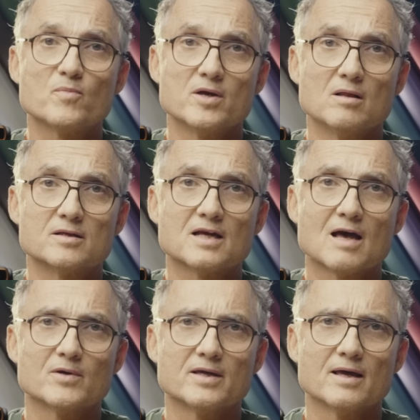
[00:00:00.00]
me all the
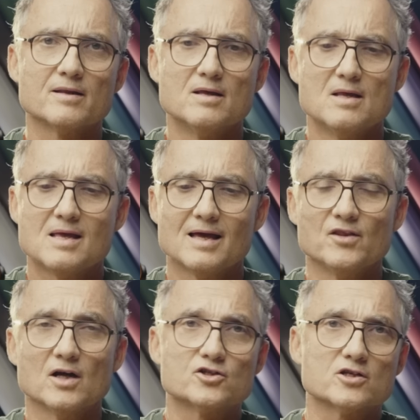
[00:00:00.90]
time again and
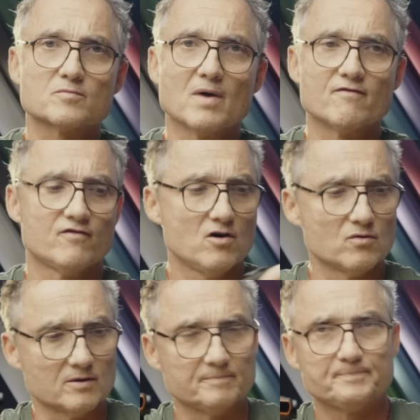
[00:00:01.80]
not just my phone.